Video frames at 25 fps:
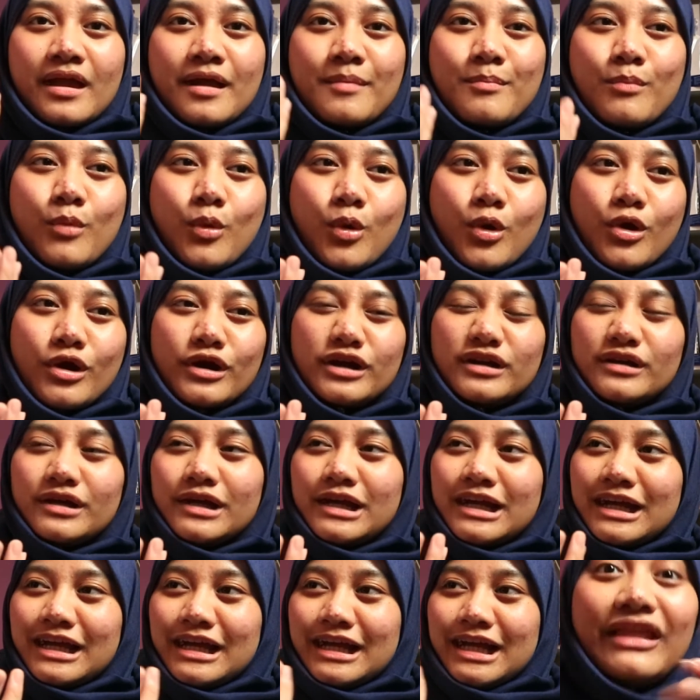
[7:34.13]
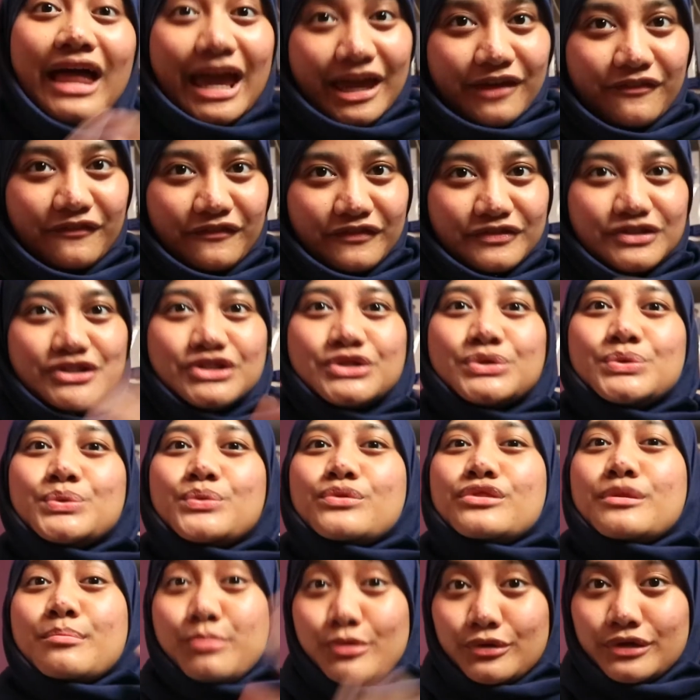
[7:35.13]
more life
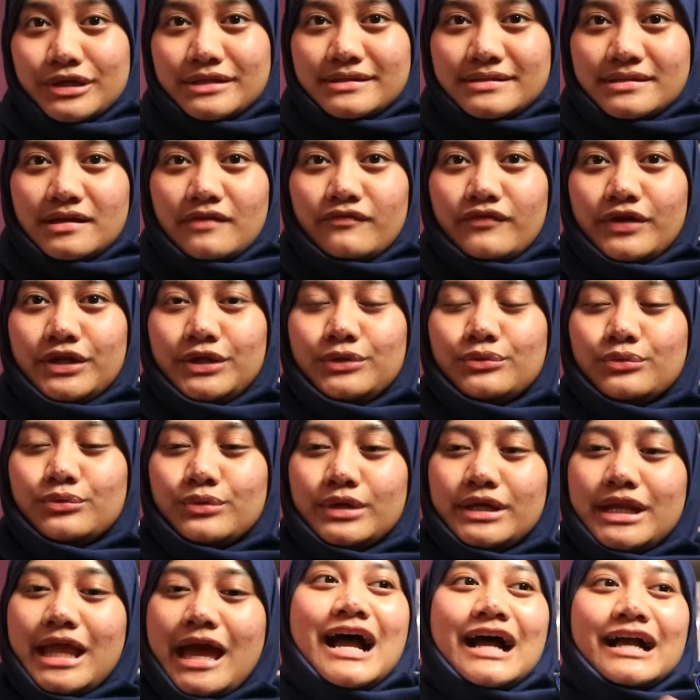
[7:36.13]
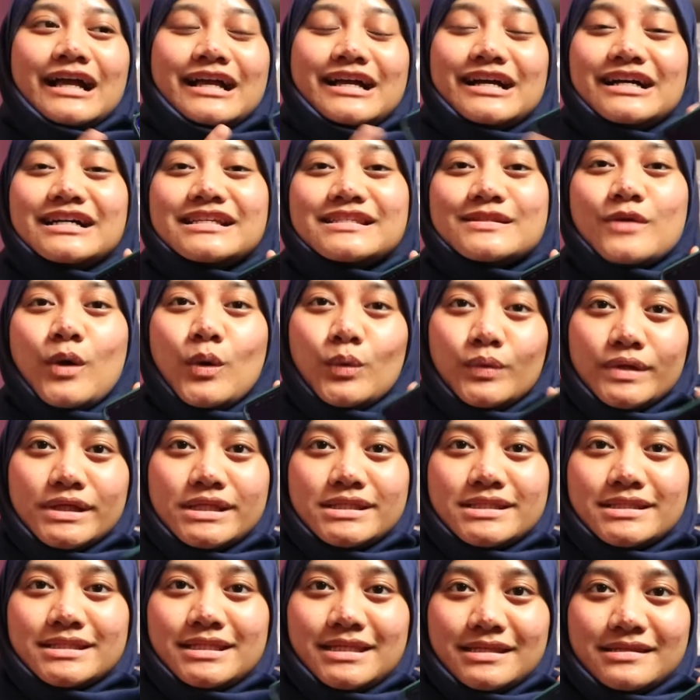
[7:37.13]
to the book itself when you read. Gus
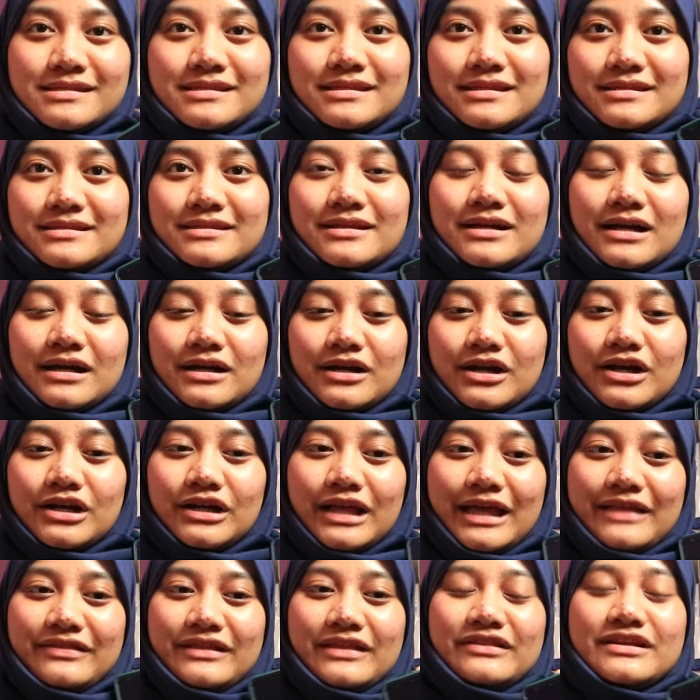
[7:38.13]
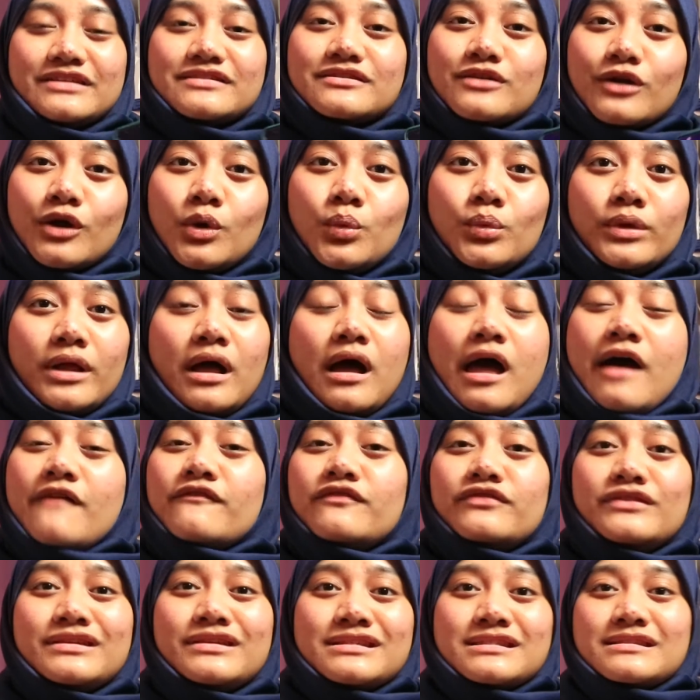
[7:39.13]
always teases this girl, and then this girl will
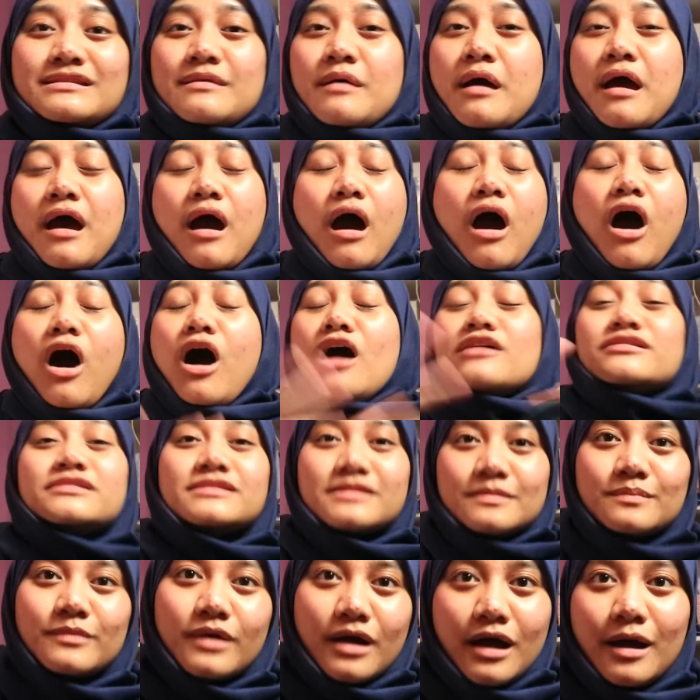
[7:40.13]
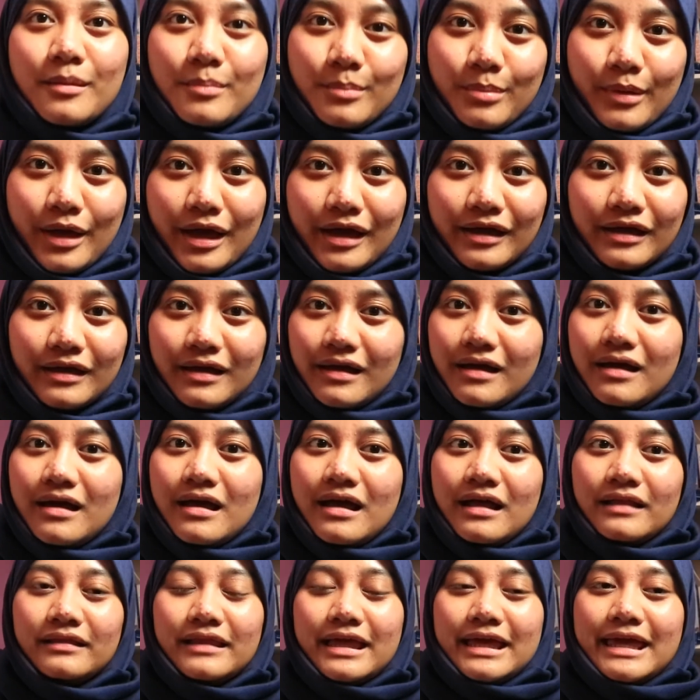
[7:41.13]
have this awesome comeback
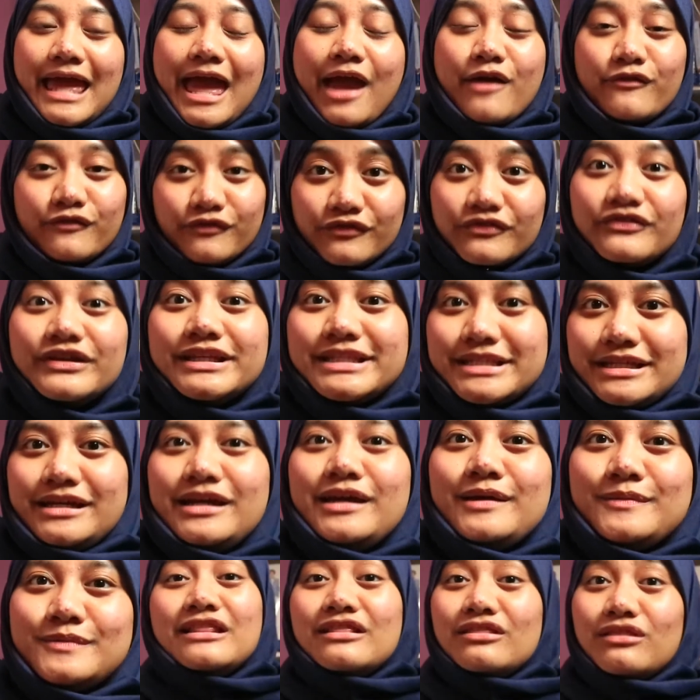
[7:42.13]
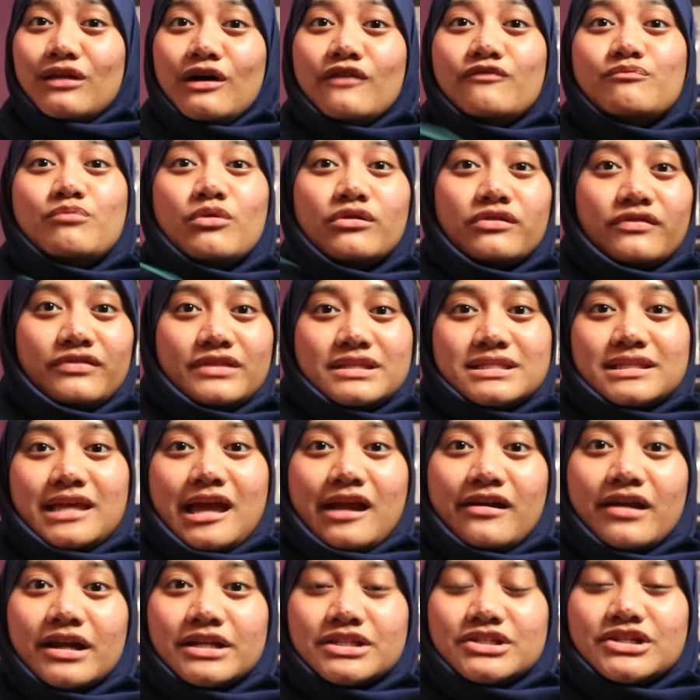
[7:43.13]
like every time. I love both of this
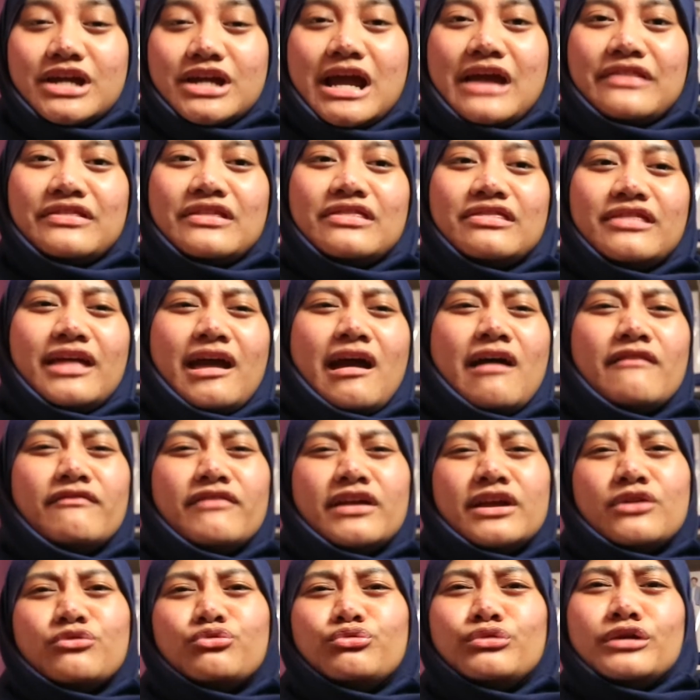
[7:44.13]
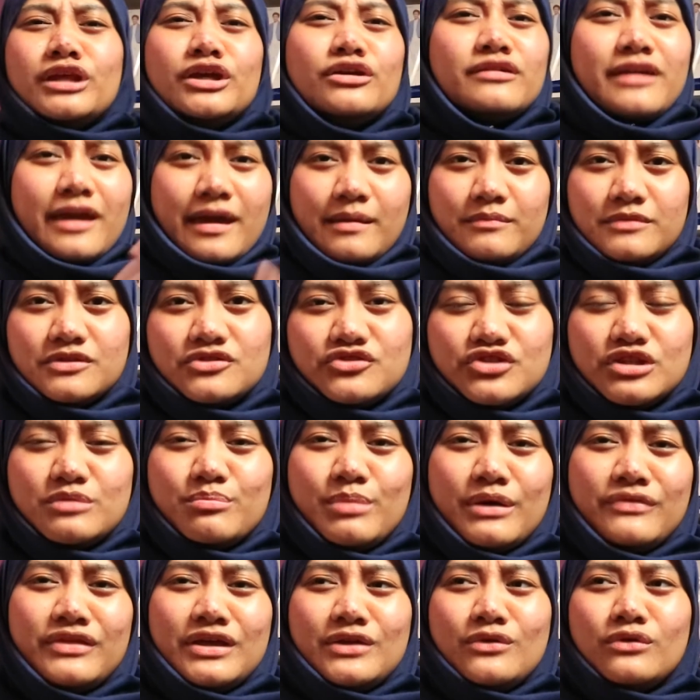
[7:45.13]
character. I think they have like a really good chemistry,
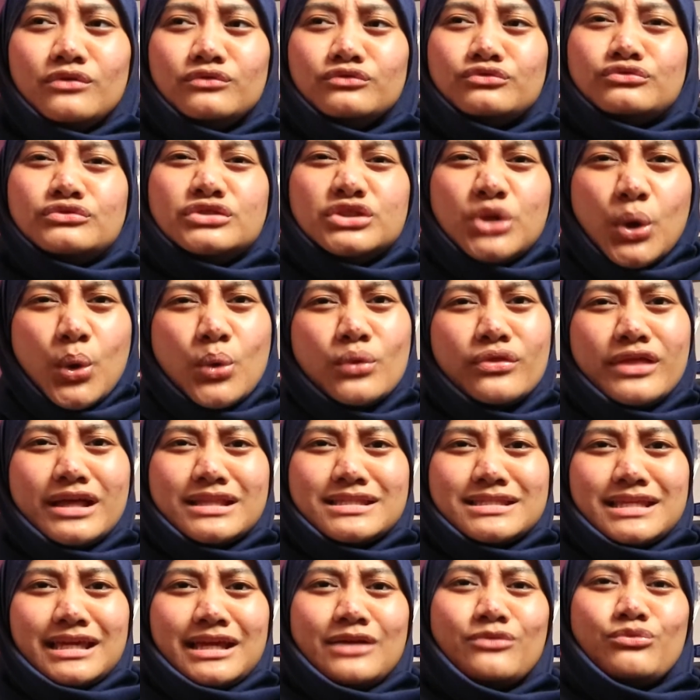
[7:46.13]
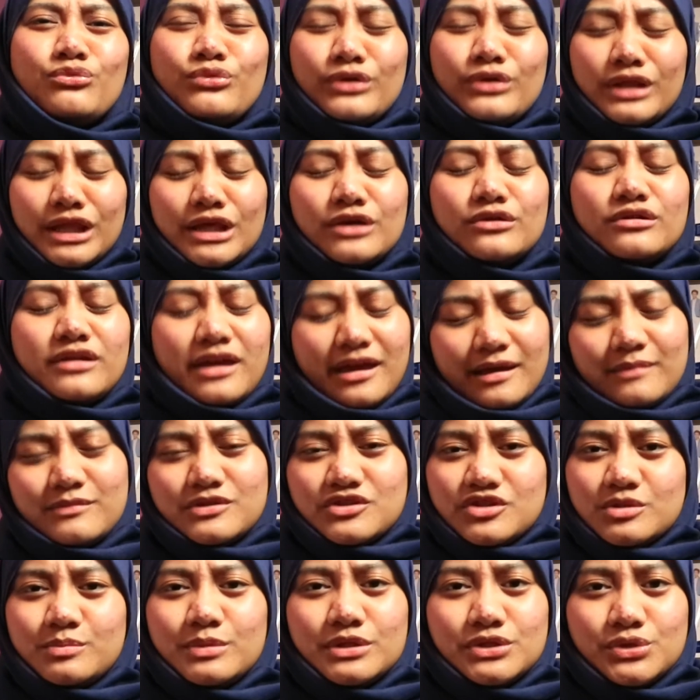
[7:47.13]
but they don't know that's like a really good
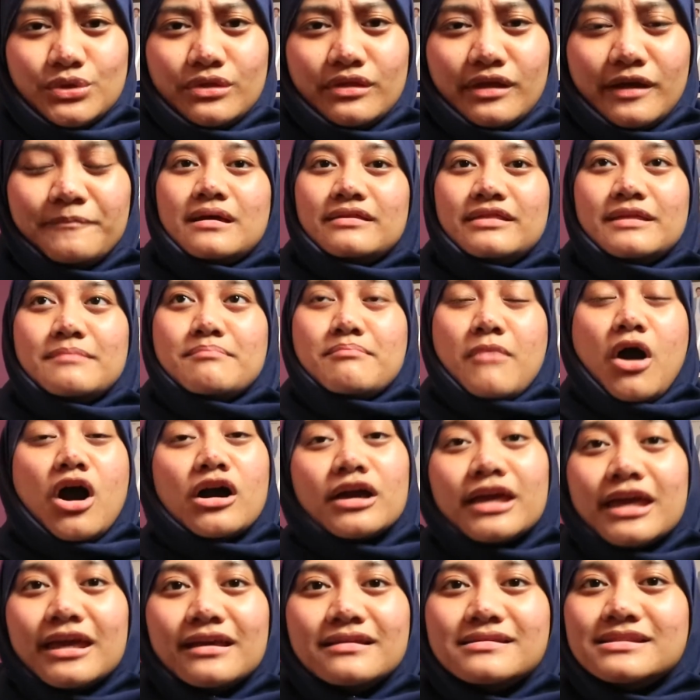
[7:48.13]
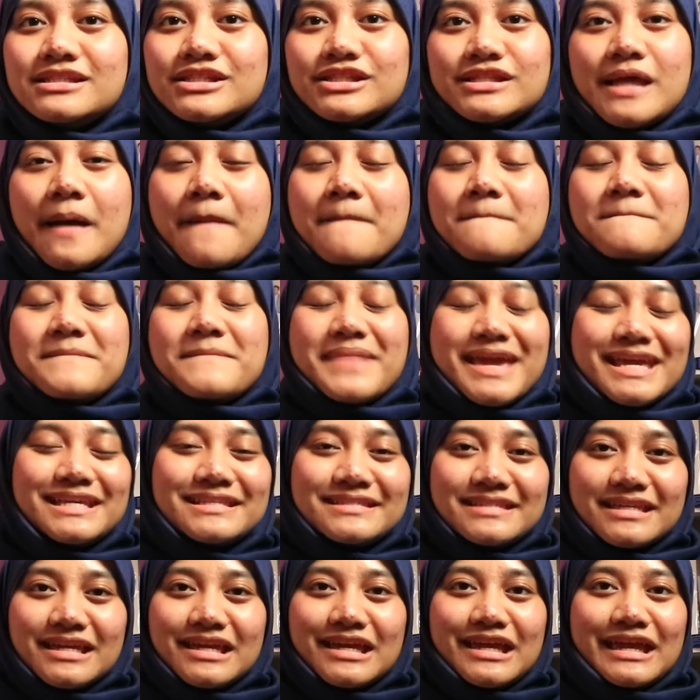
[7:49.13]
chemistry between them. The mocking is just
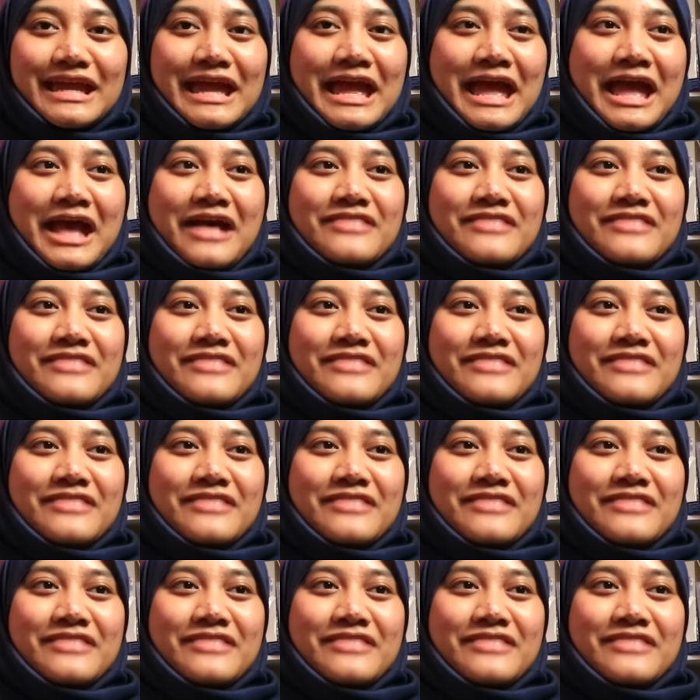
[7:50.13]
amazing.